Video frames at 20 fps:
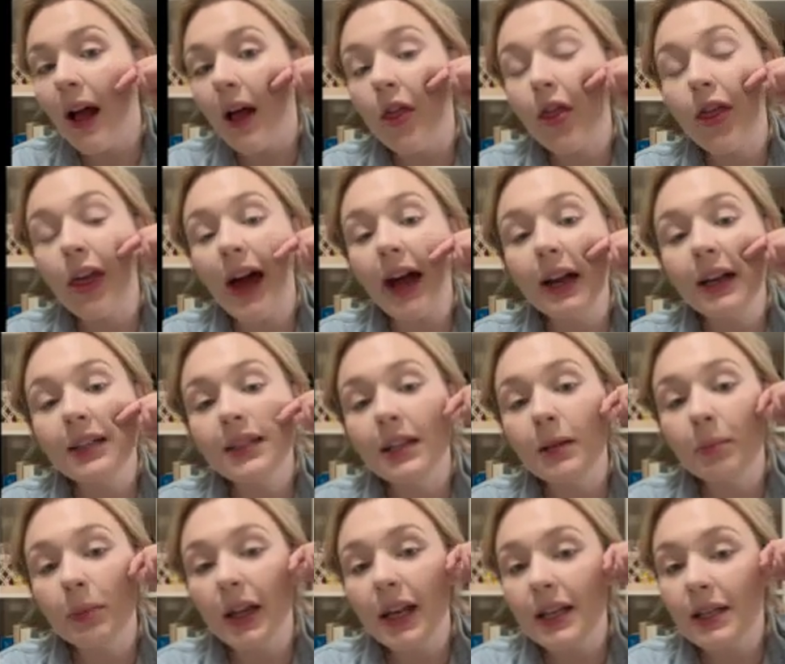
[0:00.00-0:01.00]
That is the
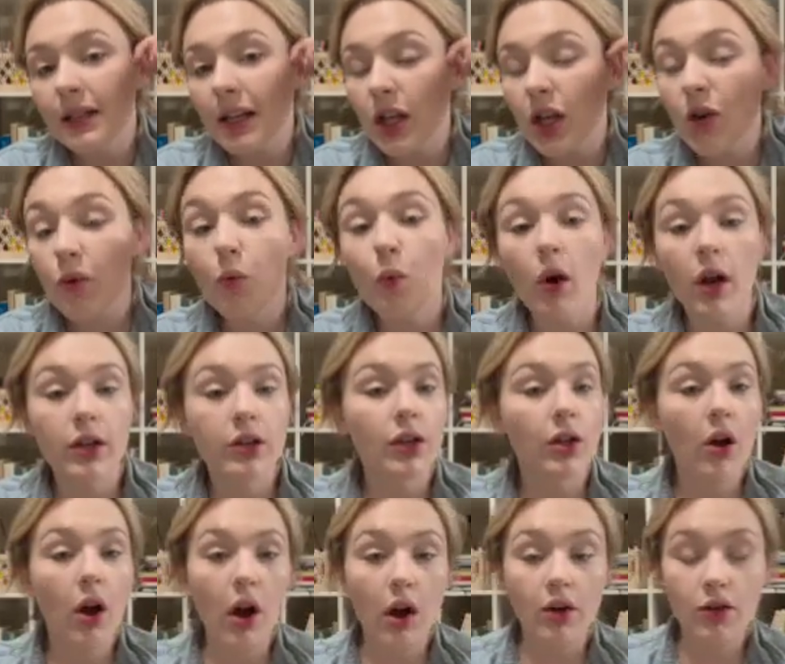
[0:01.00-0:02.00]
place that you want to
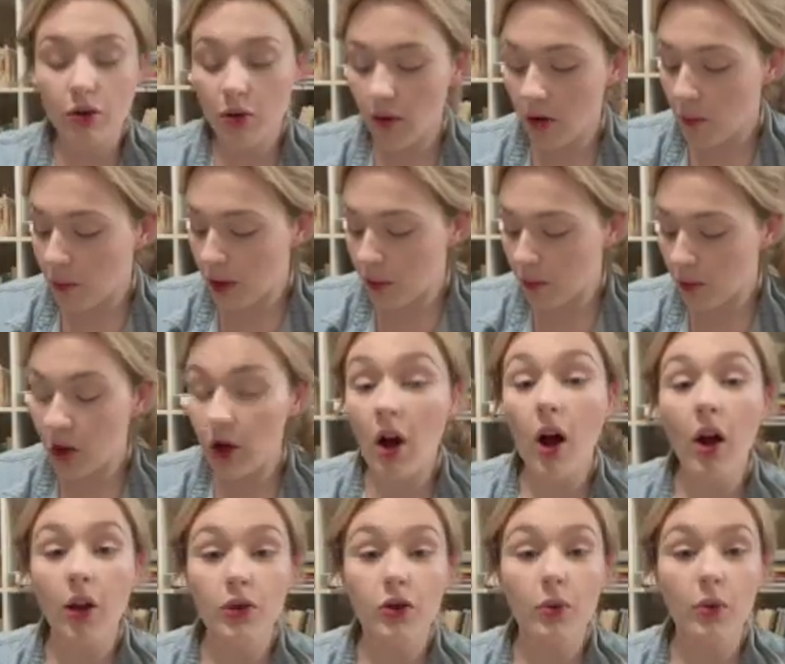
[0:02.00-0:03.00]
contour when we're
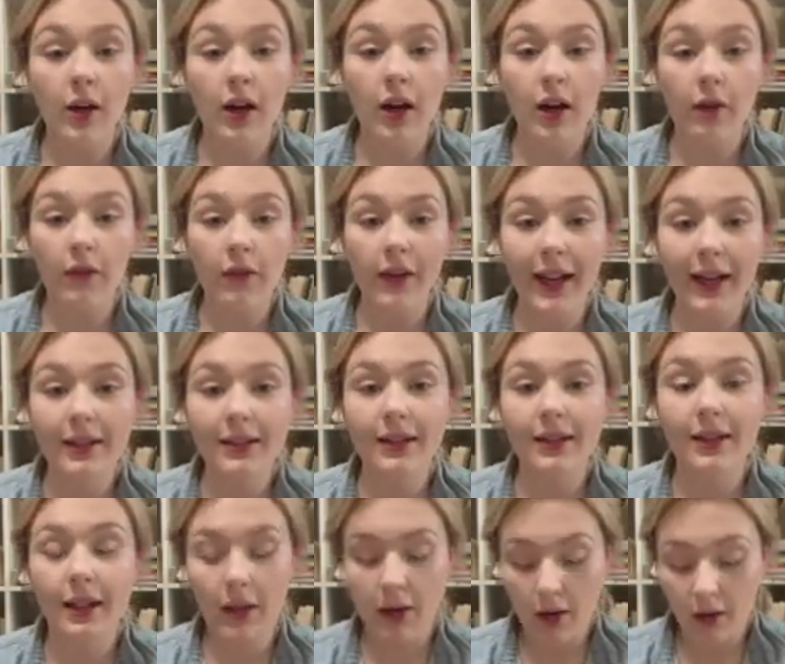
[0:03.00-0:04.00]
contouring our face,
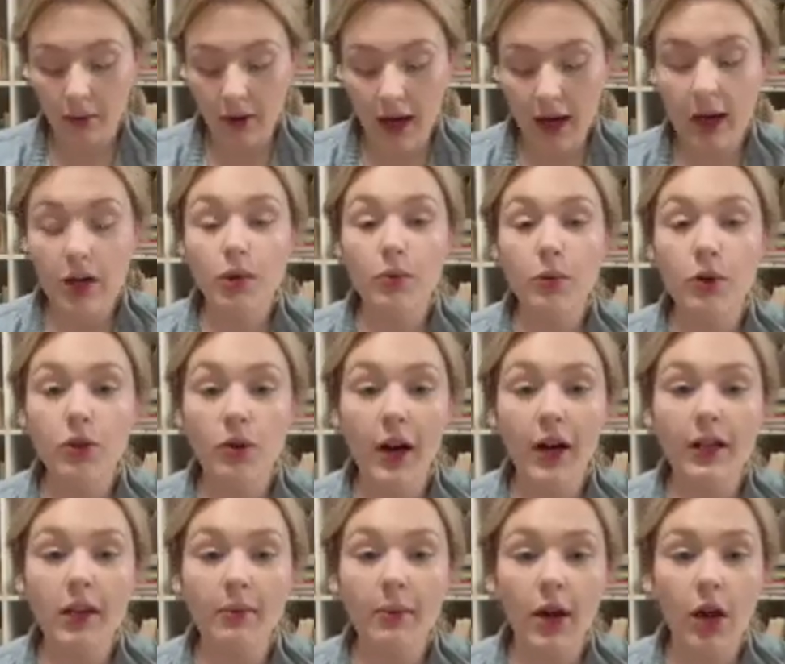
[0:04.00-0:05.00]
right? Because we're trying
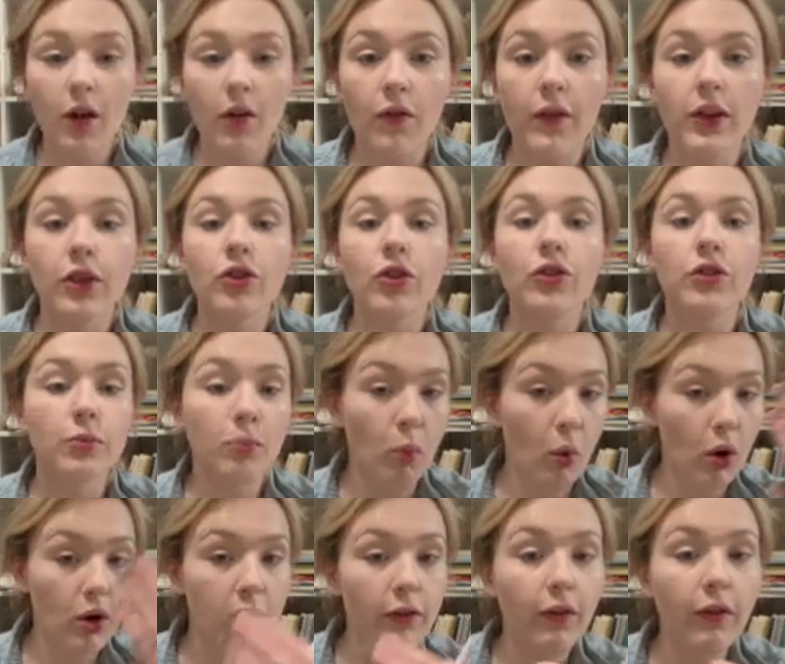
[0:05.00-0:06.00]
to make our features
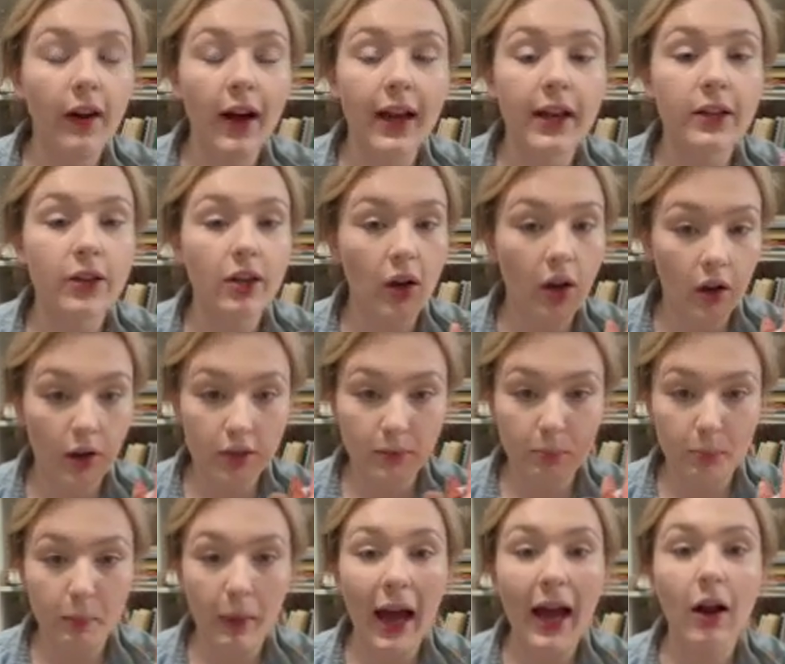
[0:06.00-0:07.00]
more defined
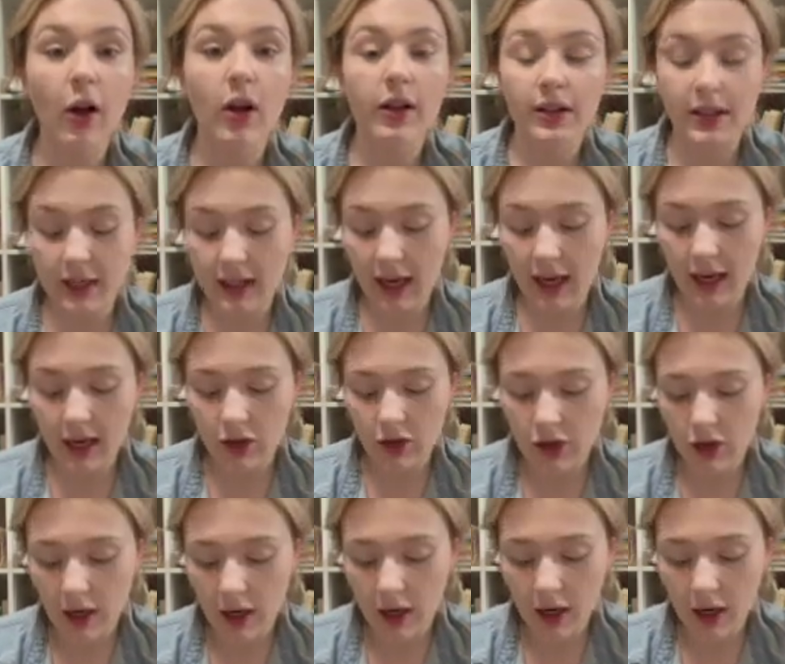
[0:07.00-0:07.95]
back on stage.